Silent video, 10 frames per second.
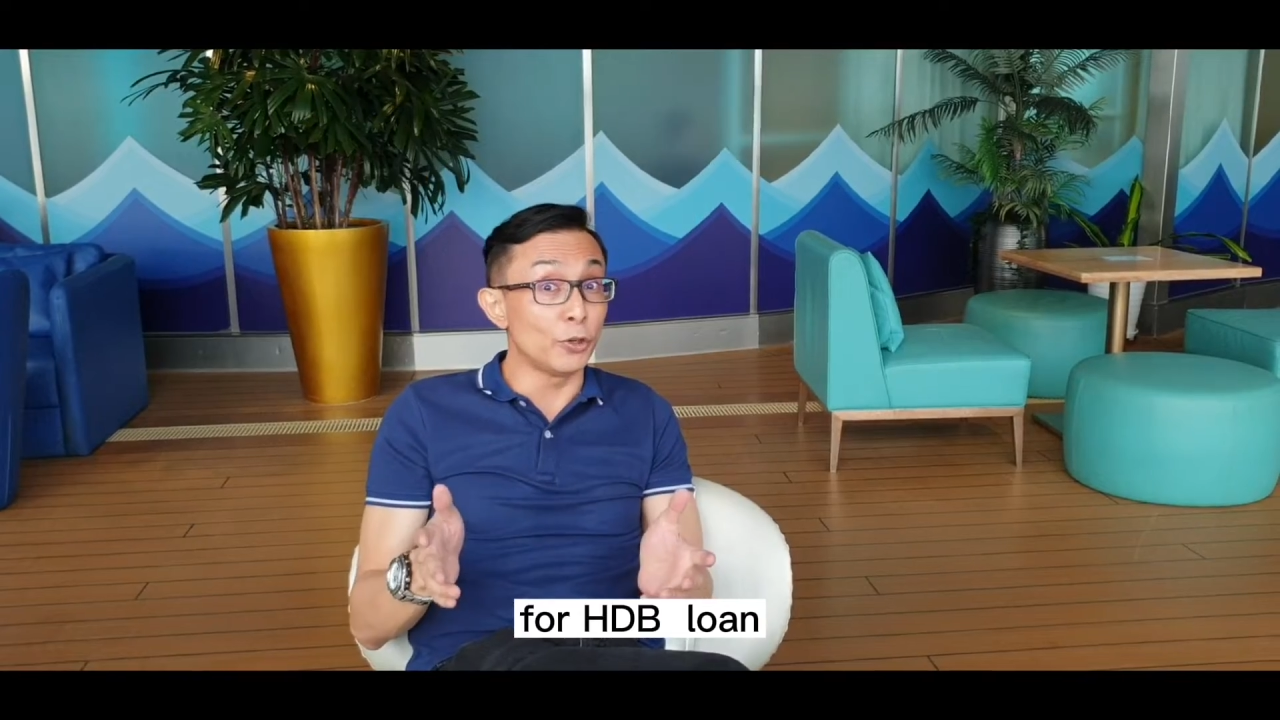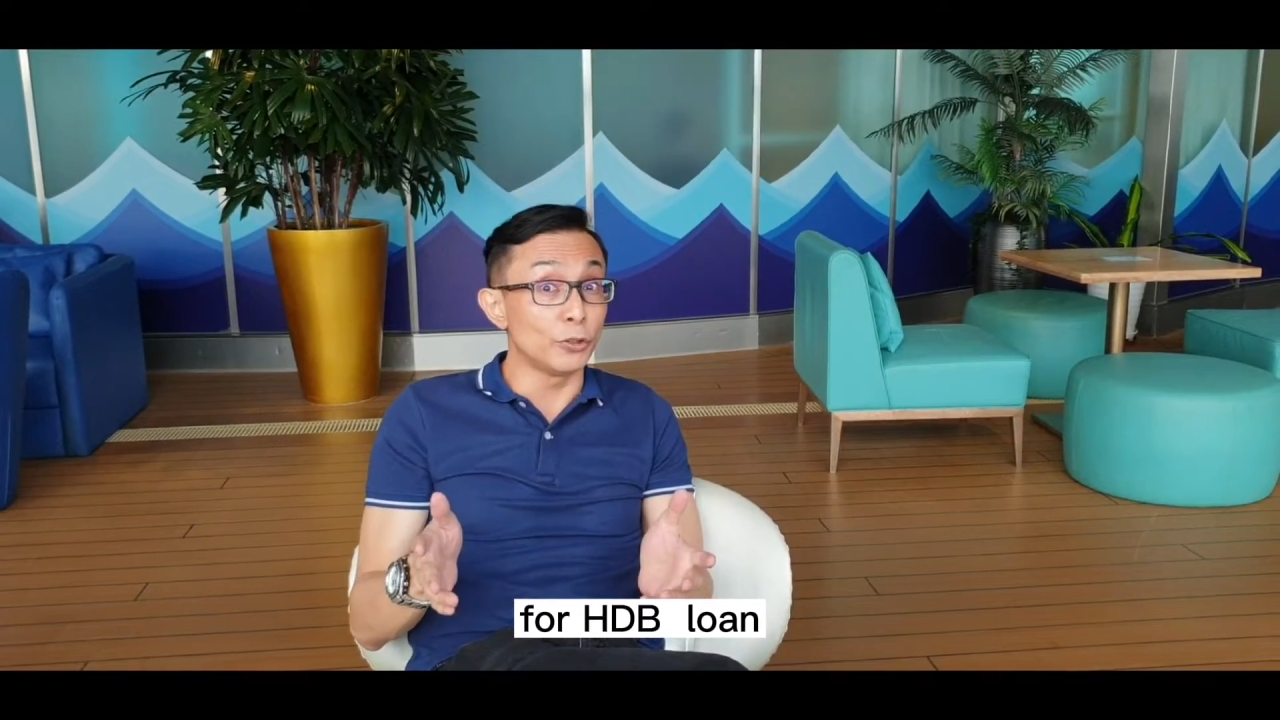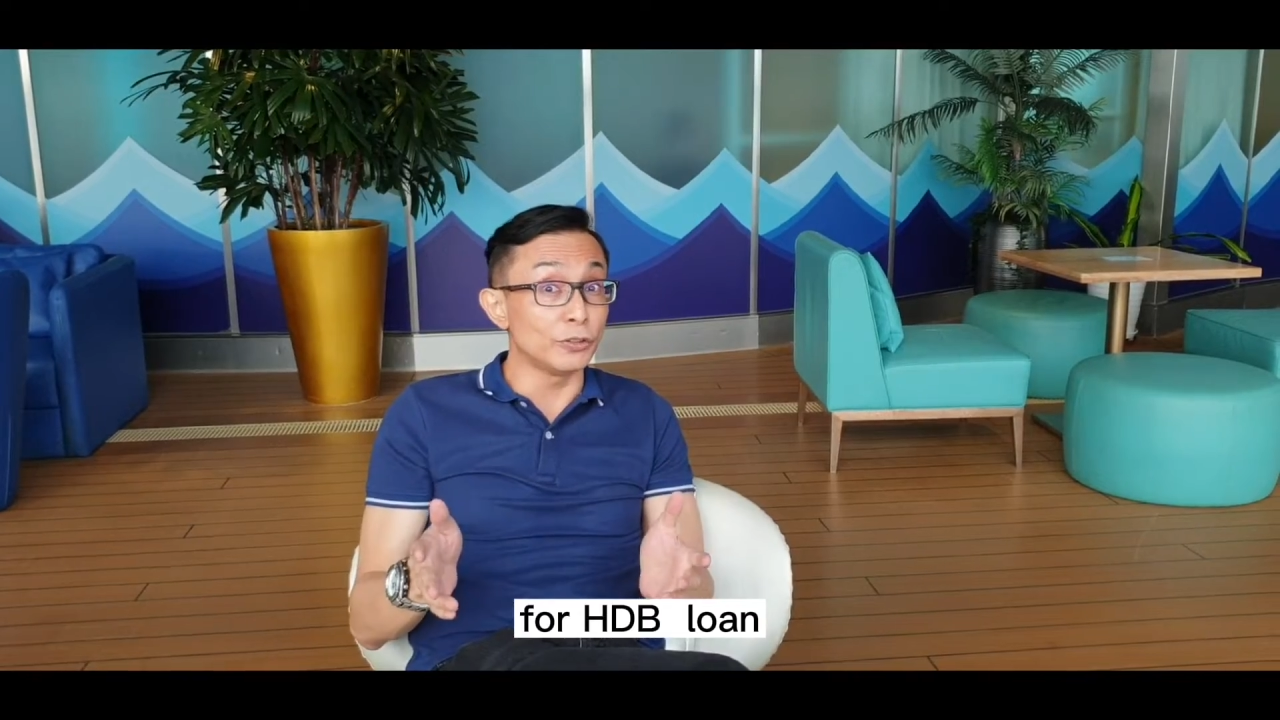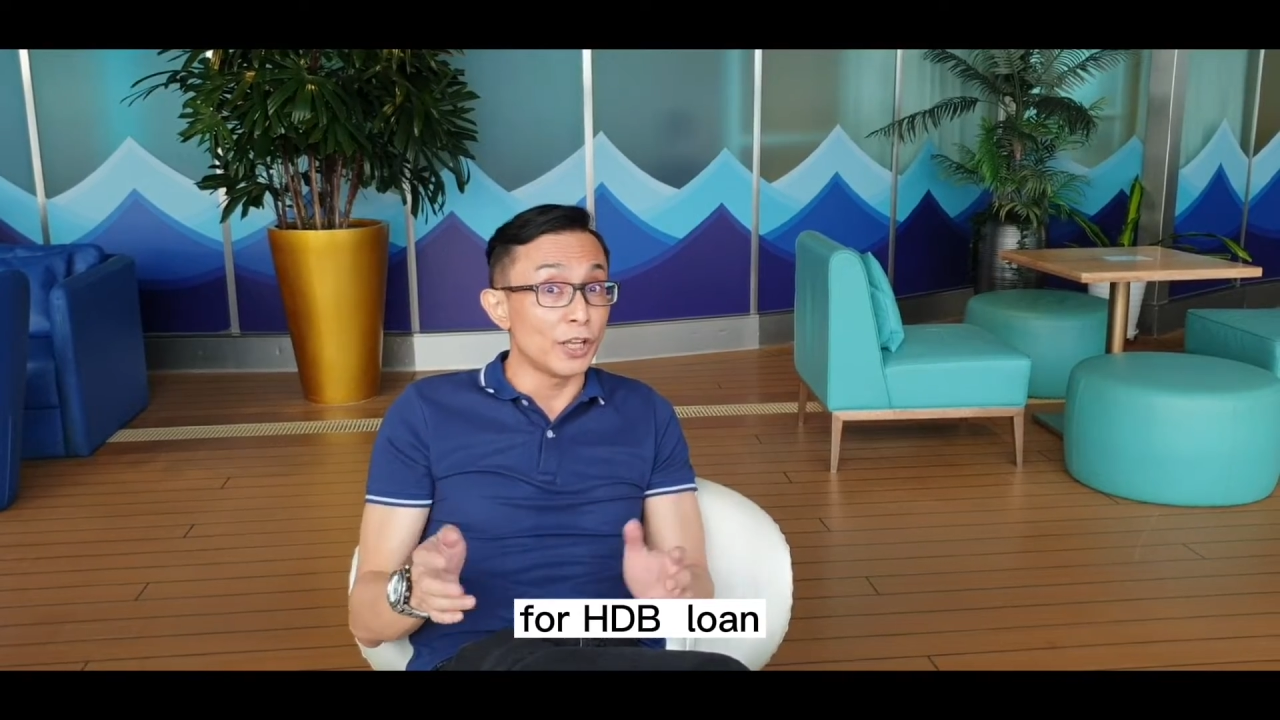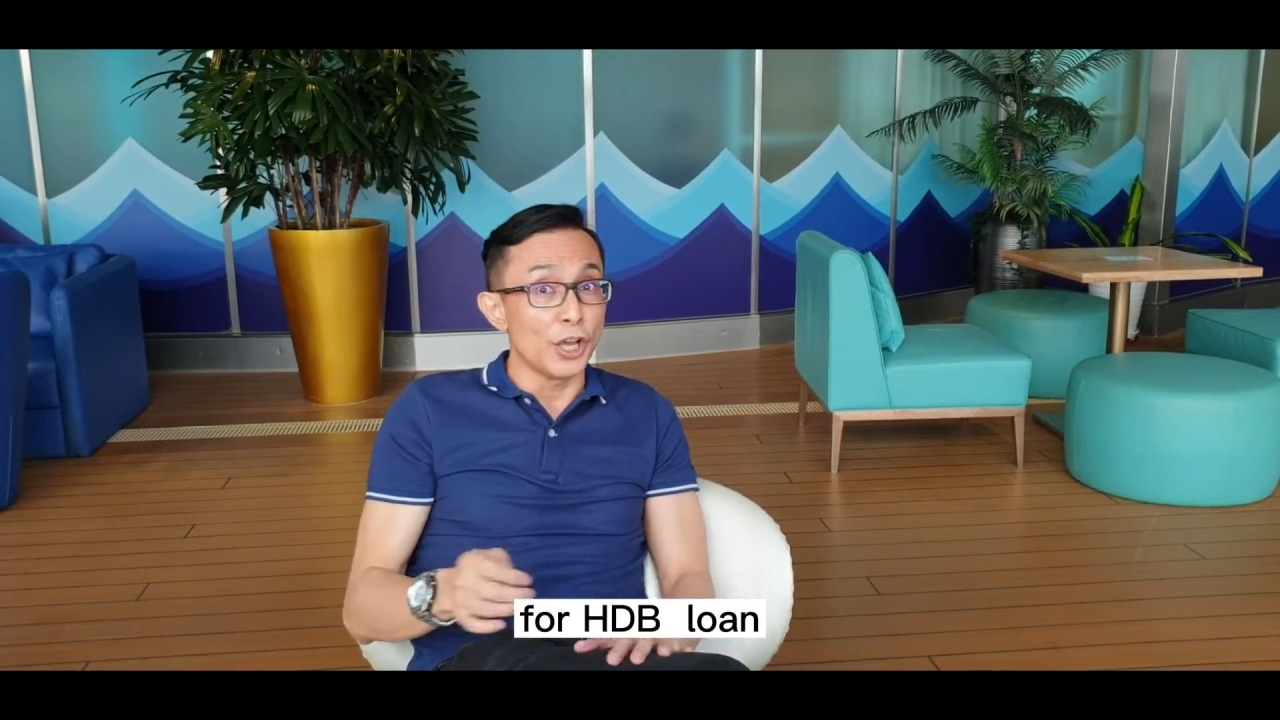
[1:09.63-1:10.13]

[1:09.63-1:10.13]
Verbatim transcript: loan,